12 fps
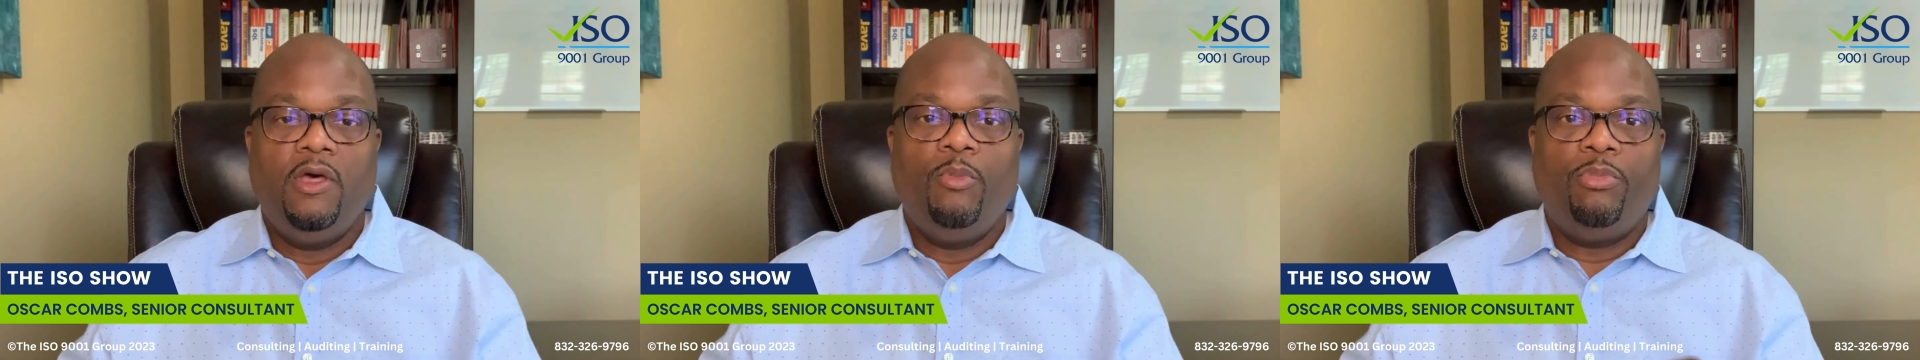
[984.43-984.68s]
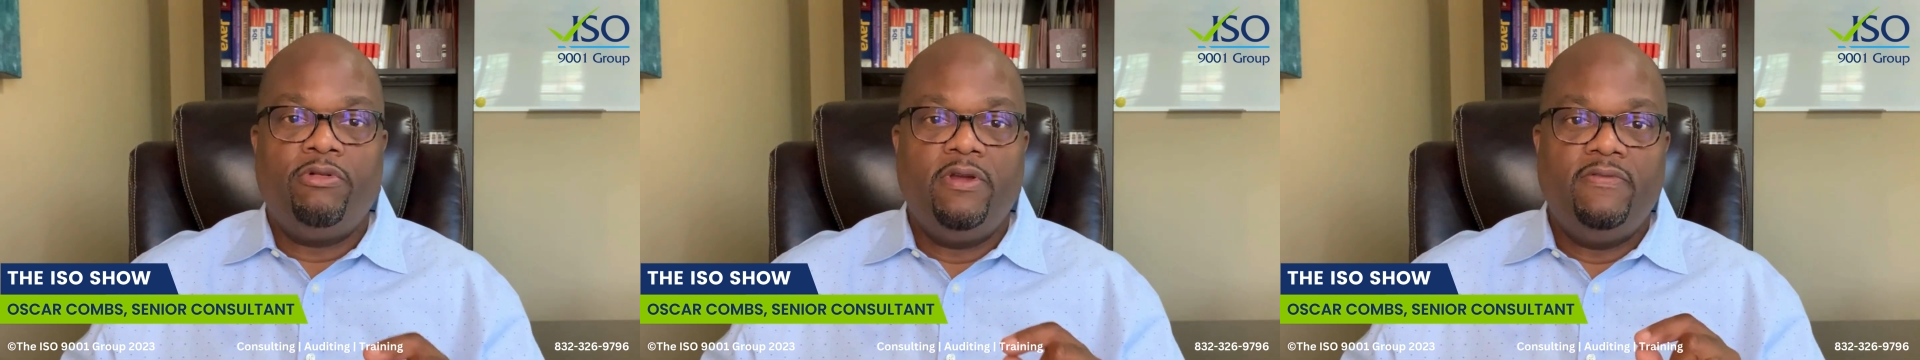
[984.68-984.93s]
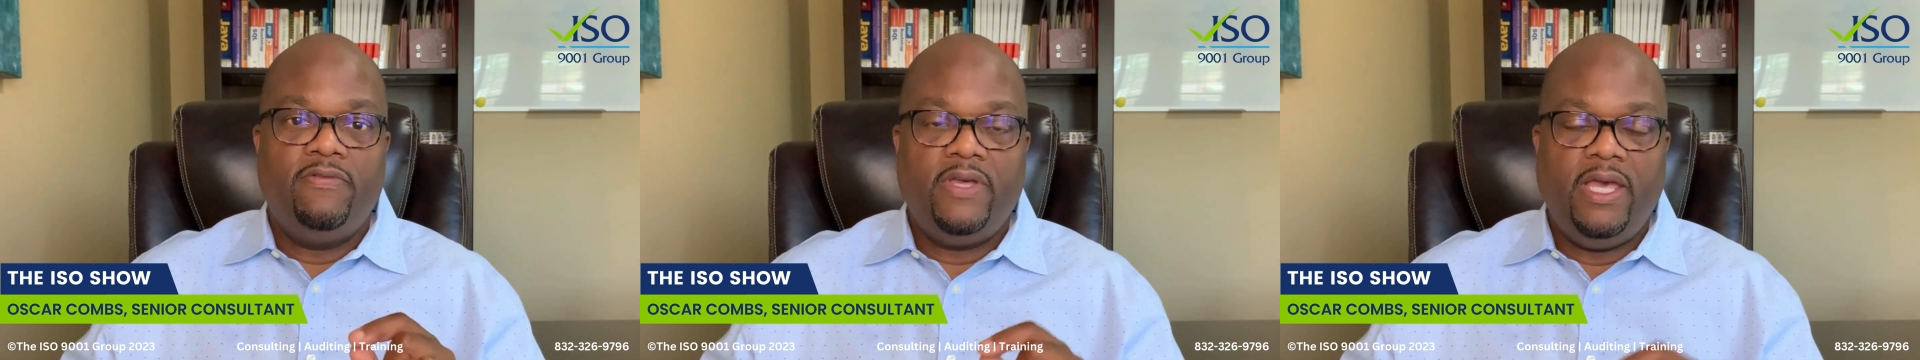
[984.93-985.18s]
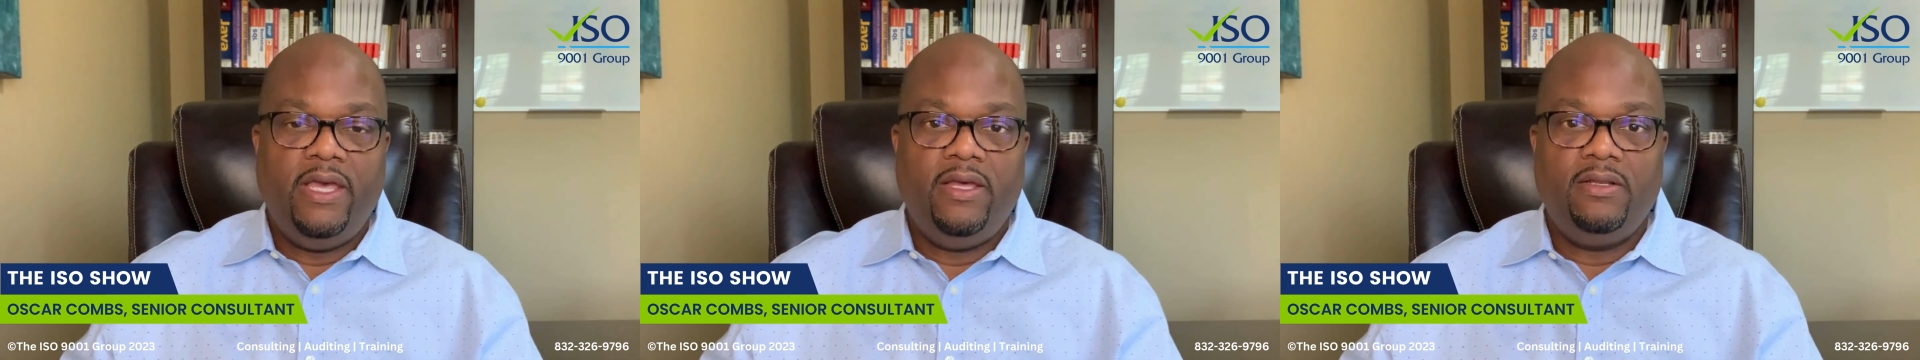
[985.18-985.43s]

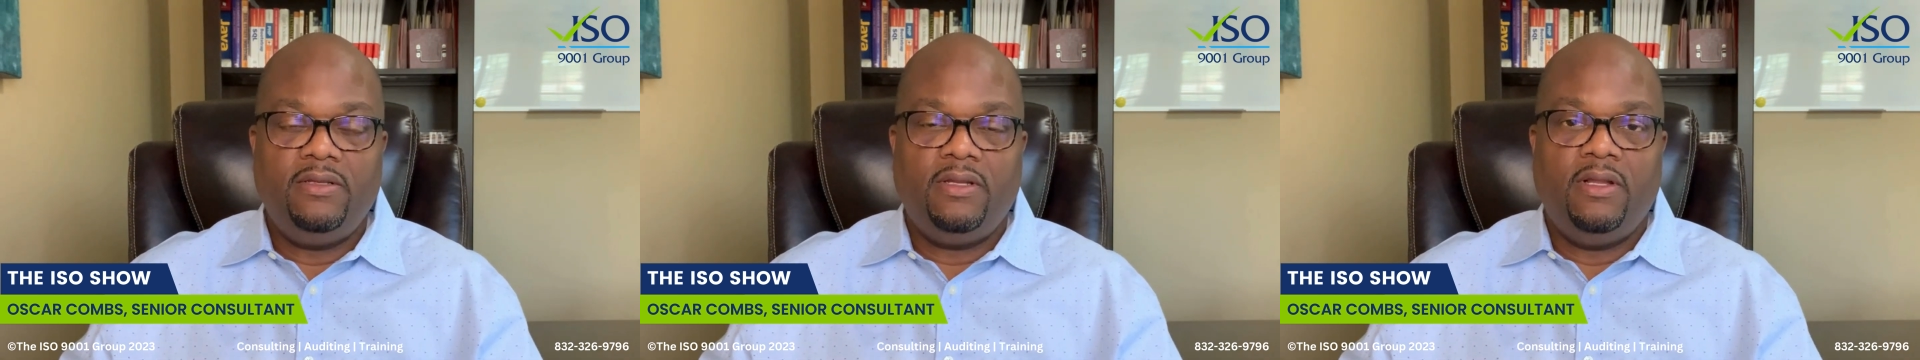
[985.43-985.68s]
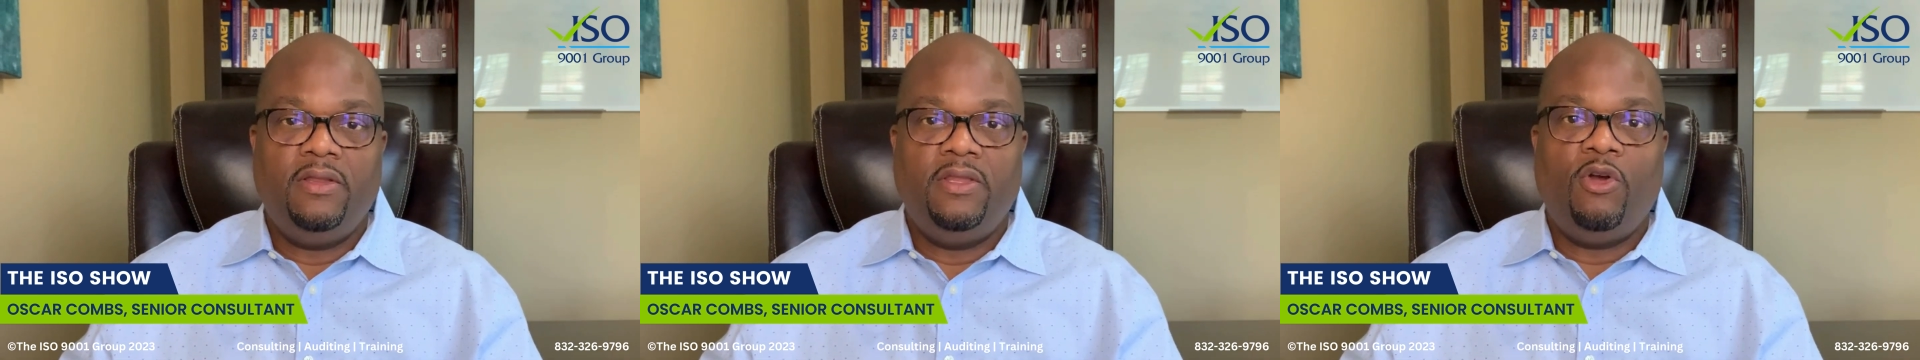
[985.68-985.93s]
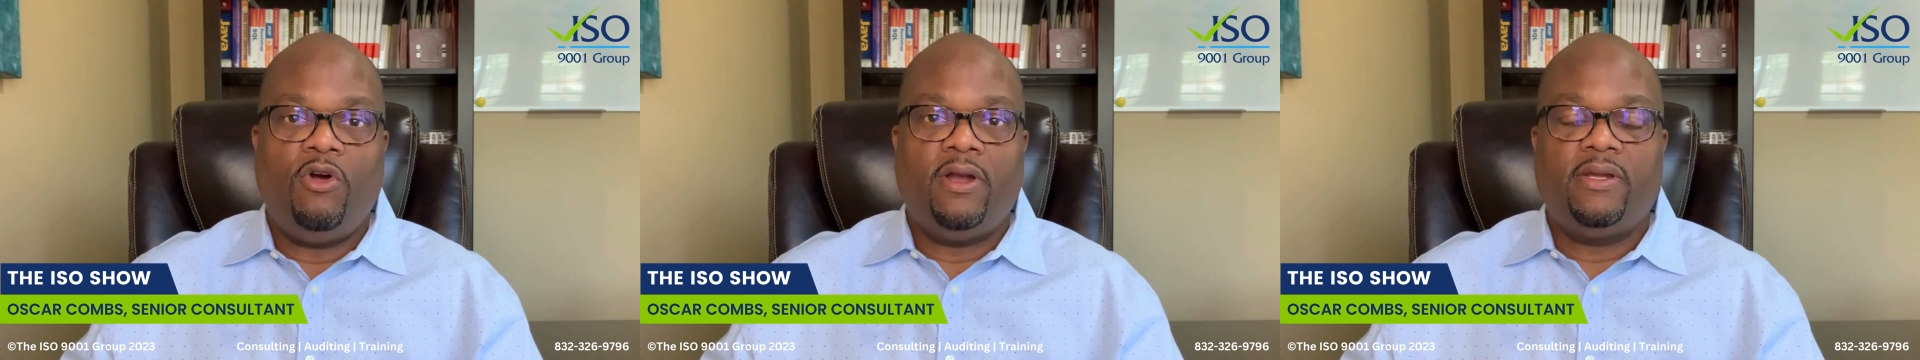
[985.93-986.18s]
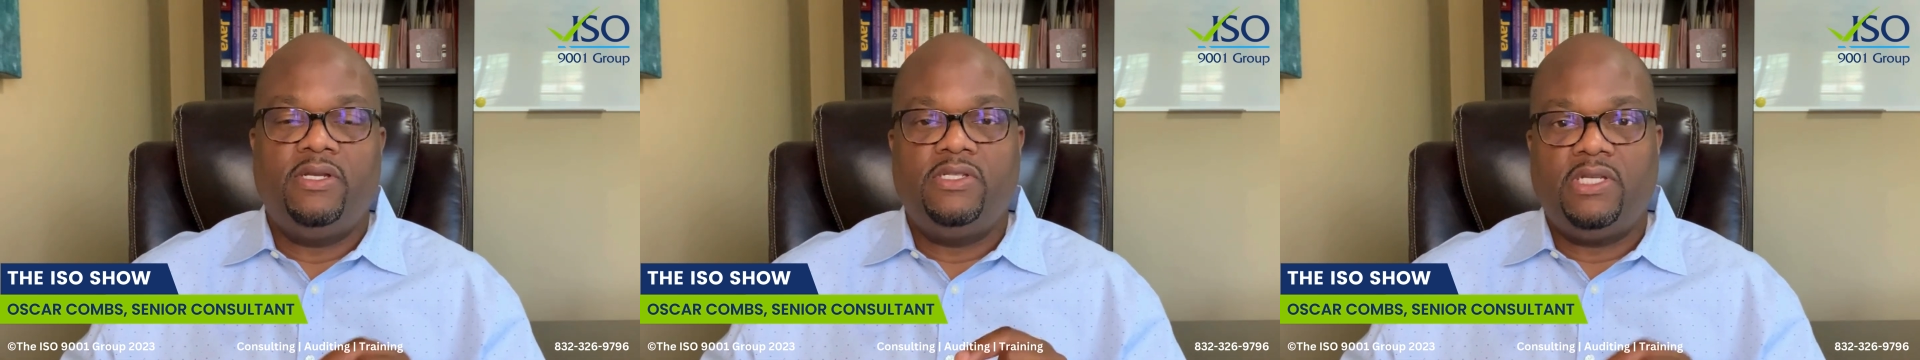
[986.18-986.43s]
prevent the
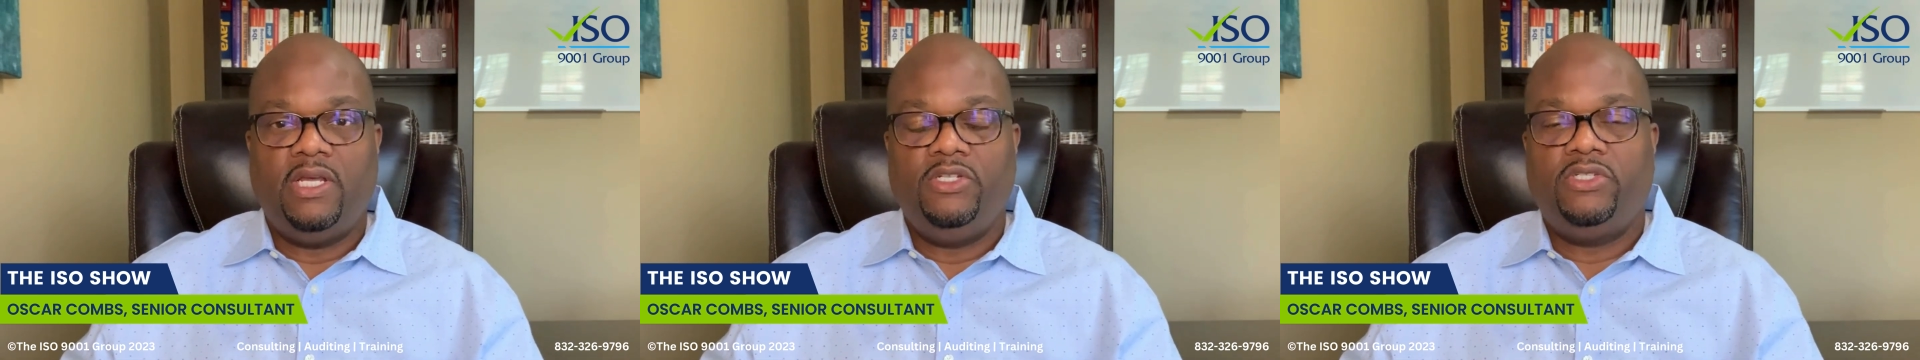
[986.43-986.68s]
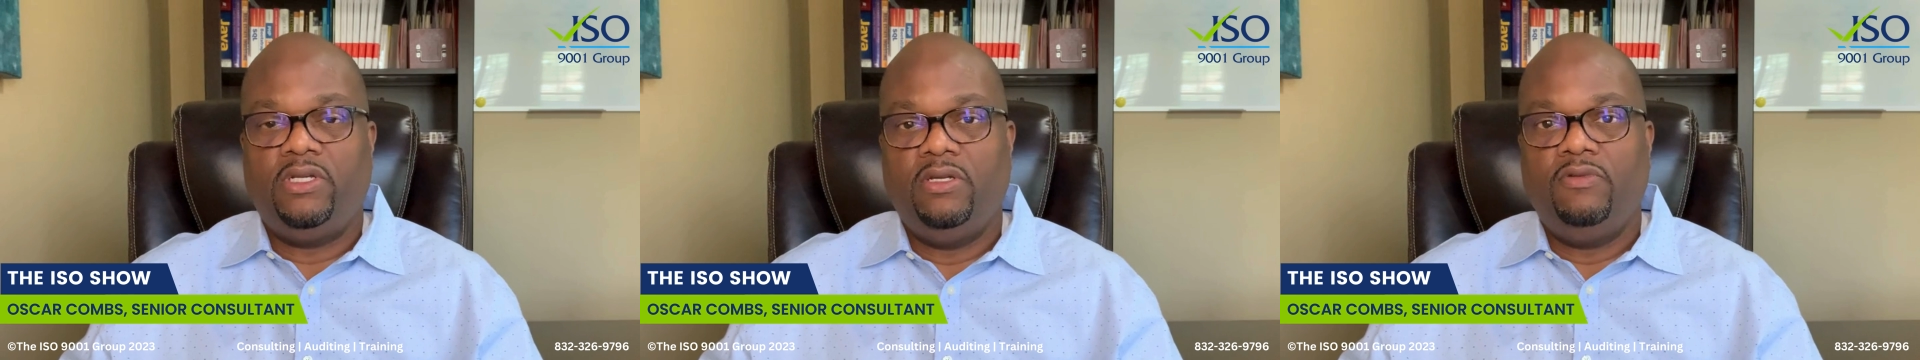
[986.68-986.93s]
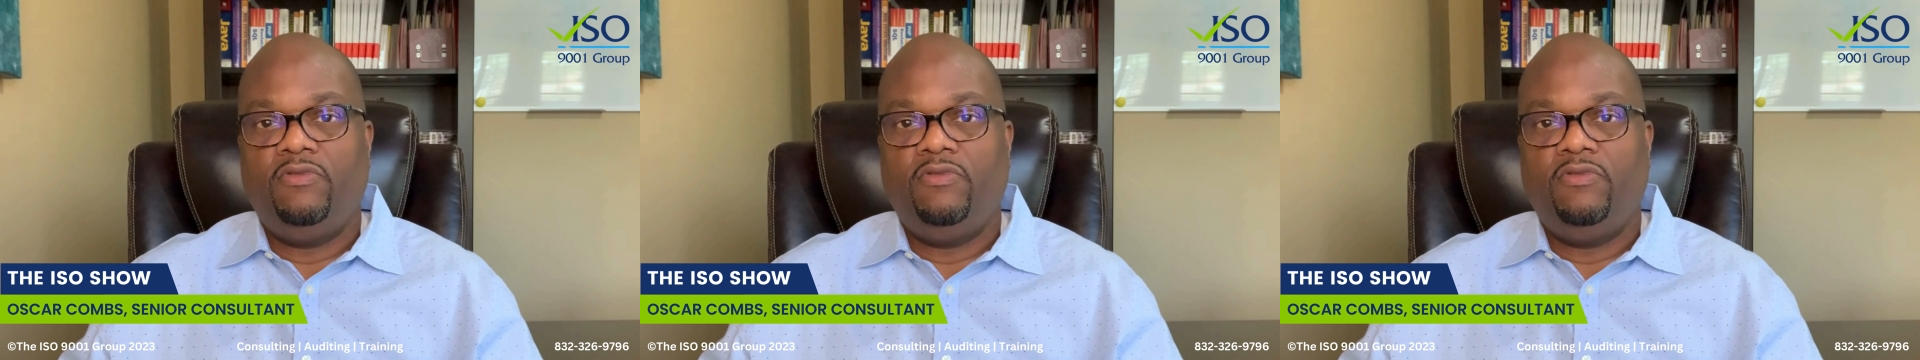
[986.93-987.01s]
organization